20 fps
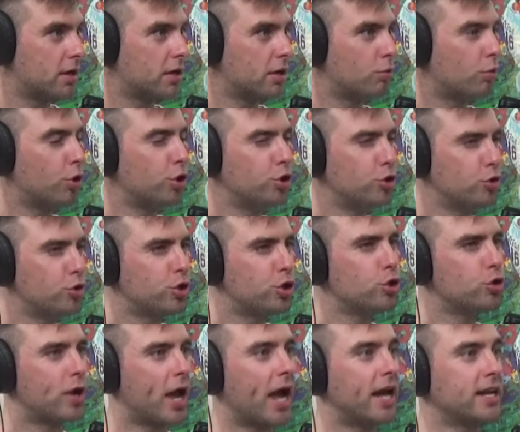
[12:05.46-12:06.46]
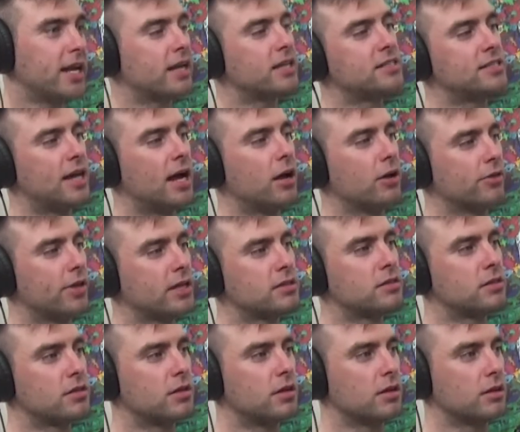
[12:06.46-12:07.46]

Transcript: Well, you can get a salad. That's the thing.